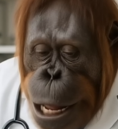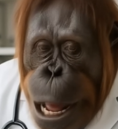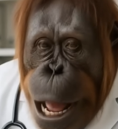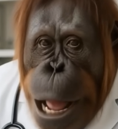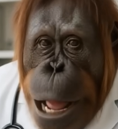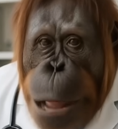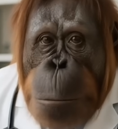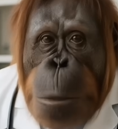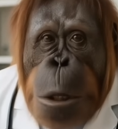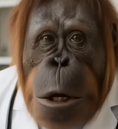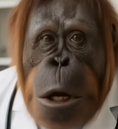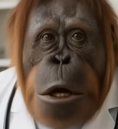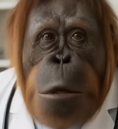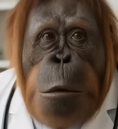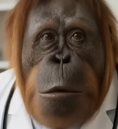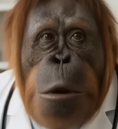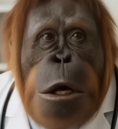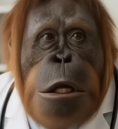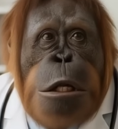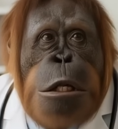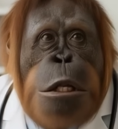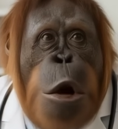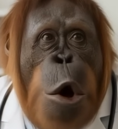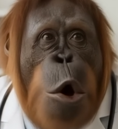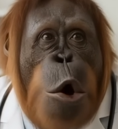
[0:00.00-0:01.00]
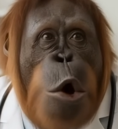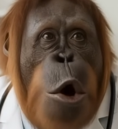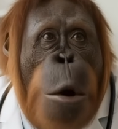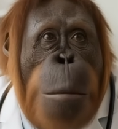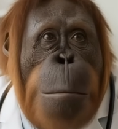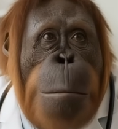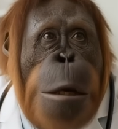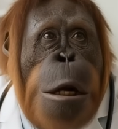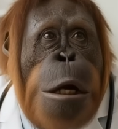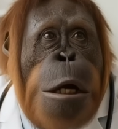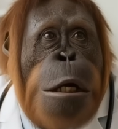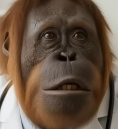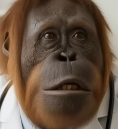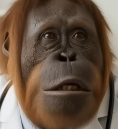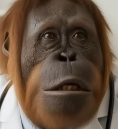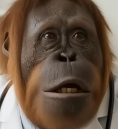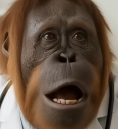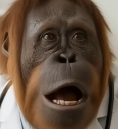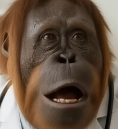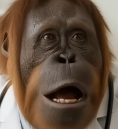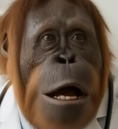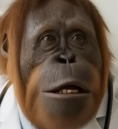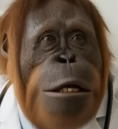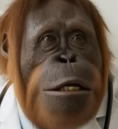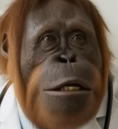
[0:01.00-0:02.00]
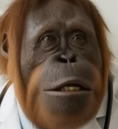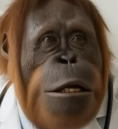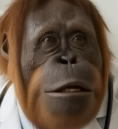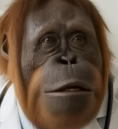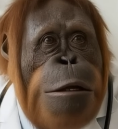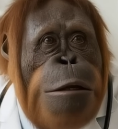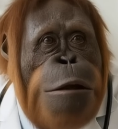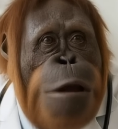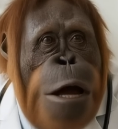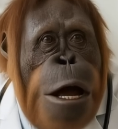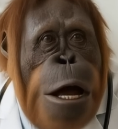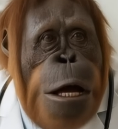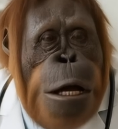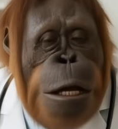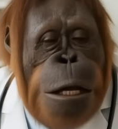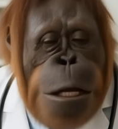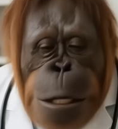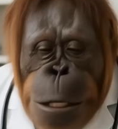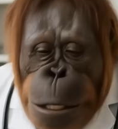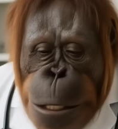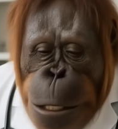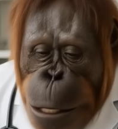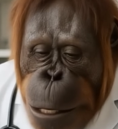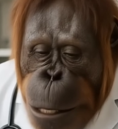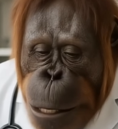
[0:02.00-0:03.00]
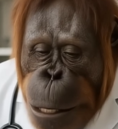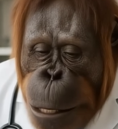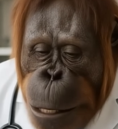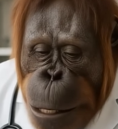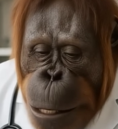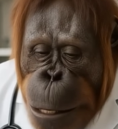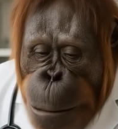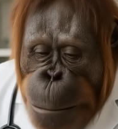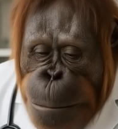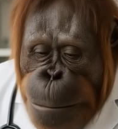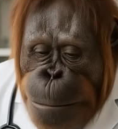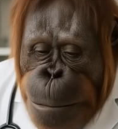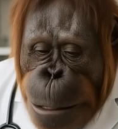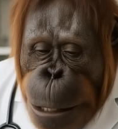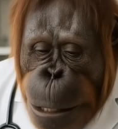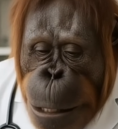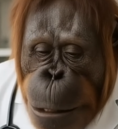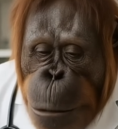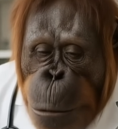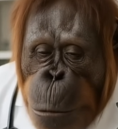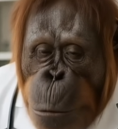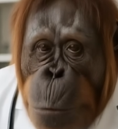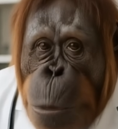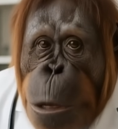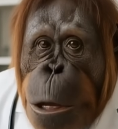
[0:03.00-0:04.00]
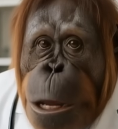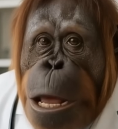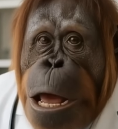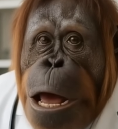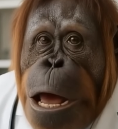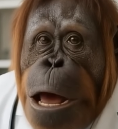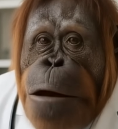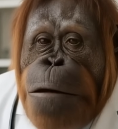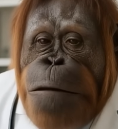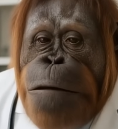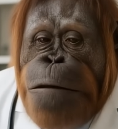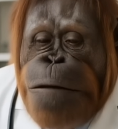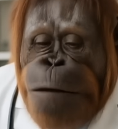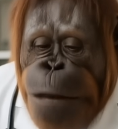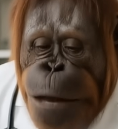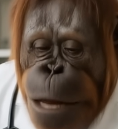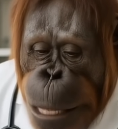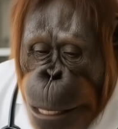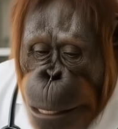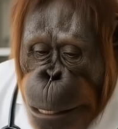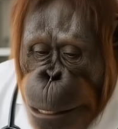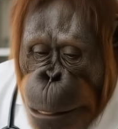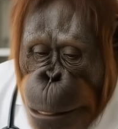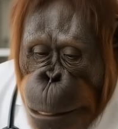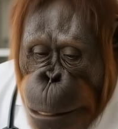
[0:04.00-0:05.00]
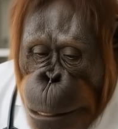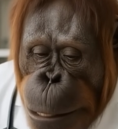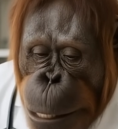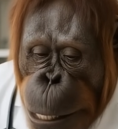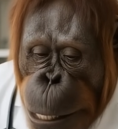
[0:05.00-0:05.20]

And we are doing so not because science has failed us, but because we have failed